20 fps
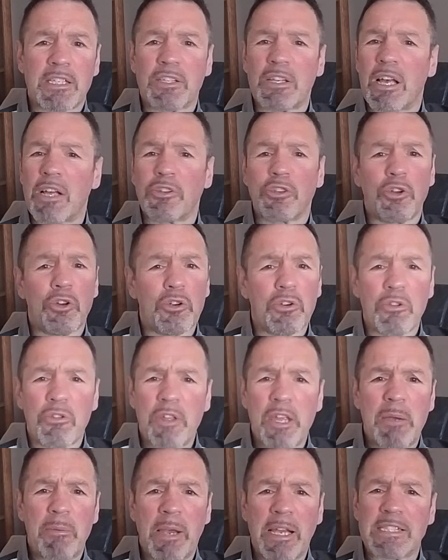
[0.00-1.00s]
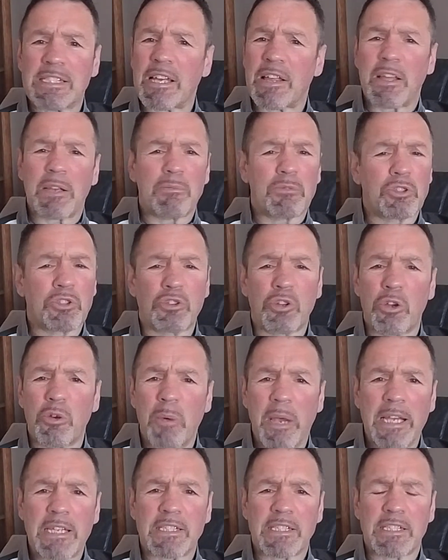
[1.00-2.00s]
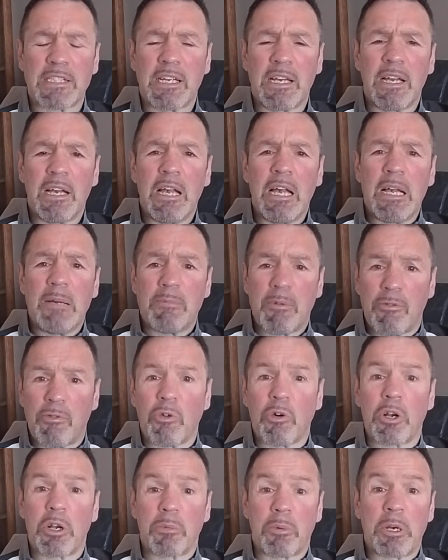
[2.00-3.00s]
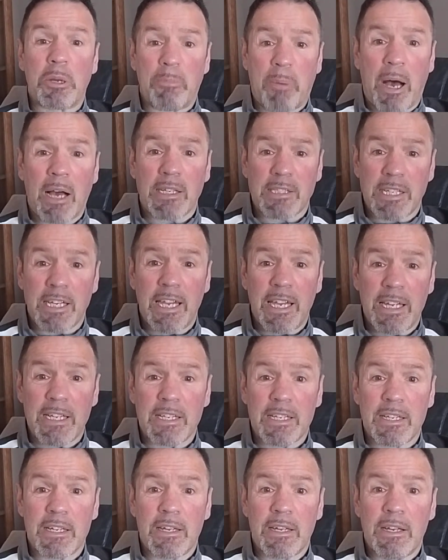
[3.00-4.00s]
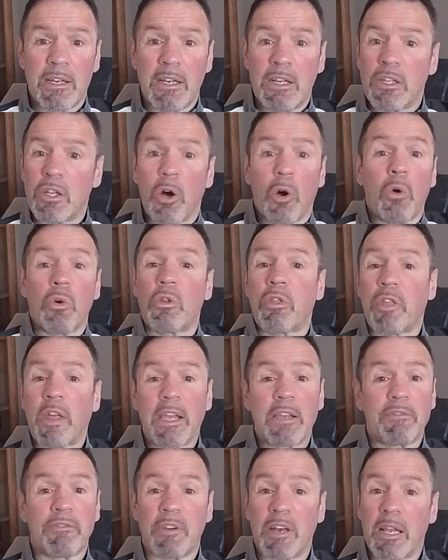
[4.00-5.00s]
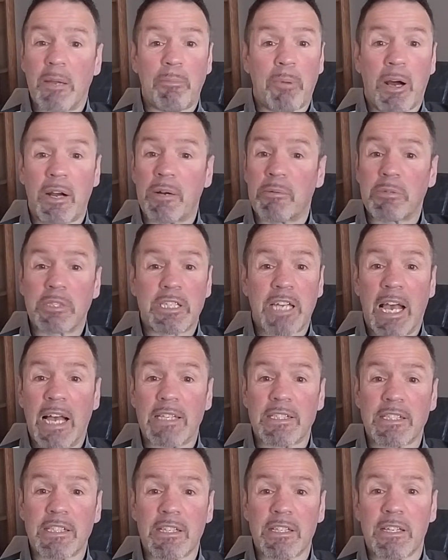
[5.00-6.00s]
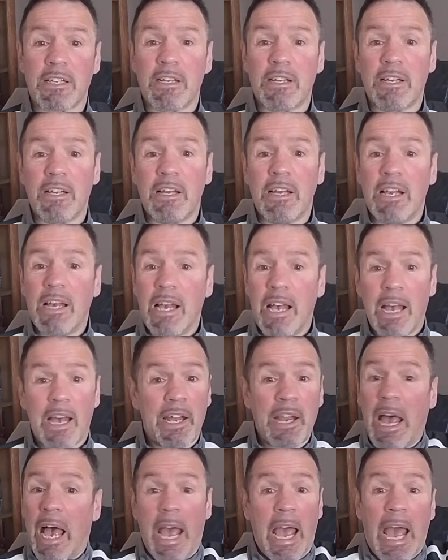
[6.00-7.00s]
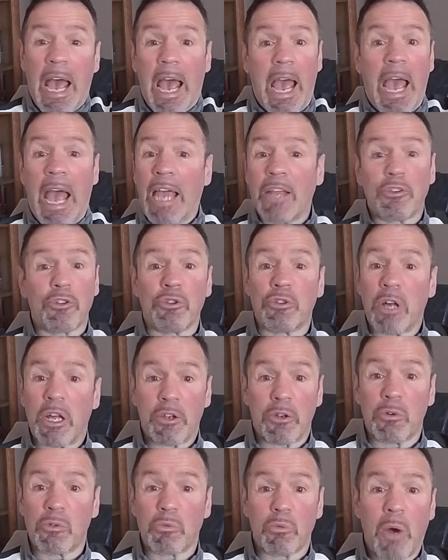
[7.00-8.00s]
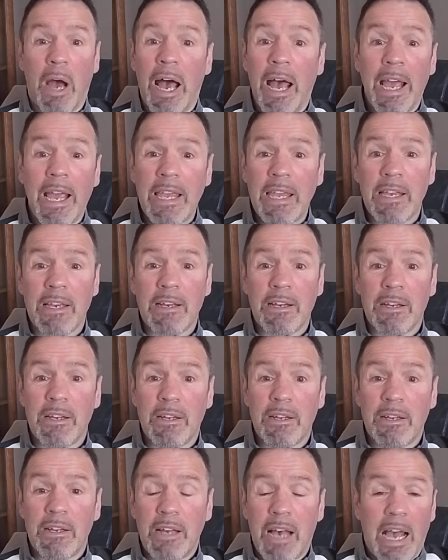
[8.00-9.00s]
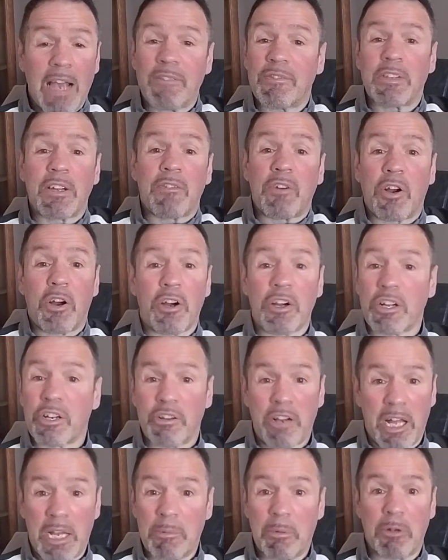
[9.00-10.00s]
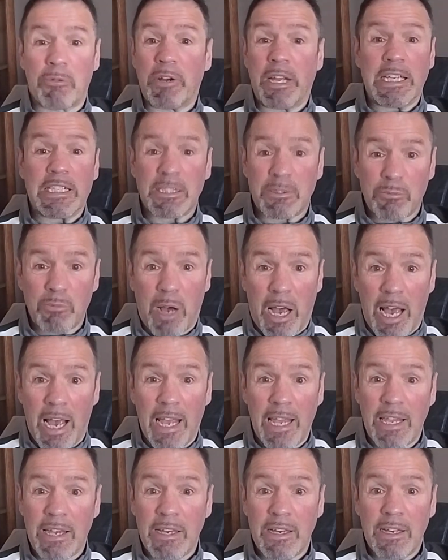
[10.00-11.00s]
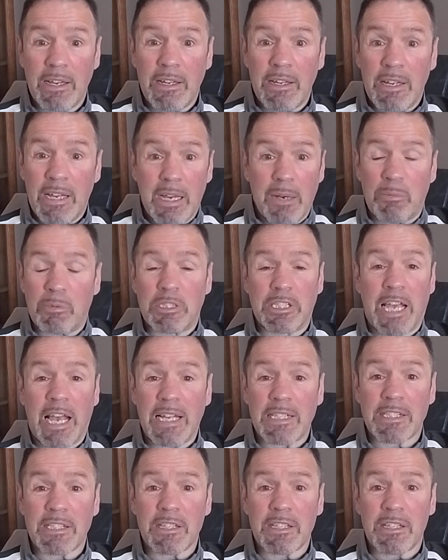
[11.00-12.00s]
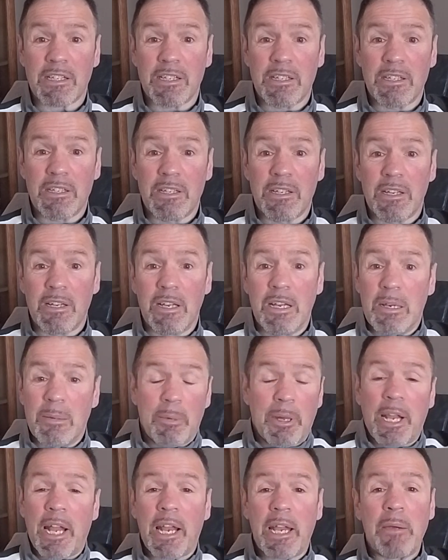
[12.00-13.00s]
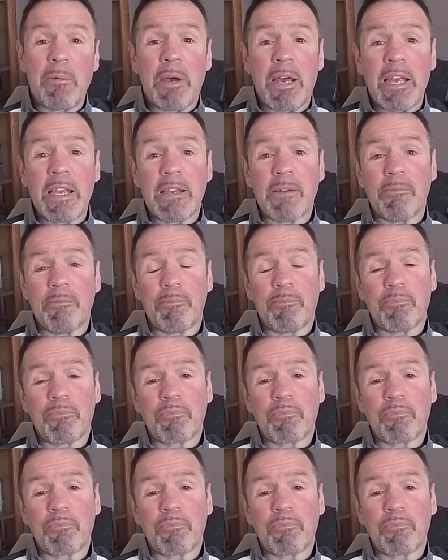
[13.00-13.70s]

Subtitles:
in 2 or 3 weeks. I think it was 2 weeks before they were to box again. The whole thing fell apart. It was cancelled. And I do not know why. I've never heard a credible reason why it was cancelled. But anyway,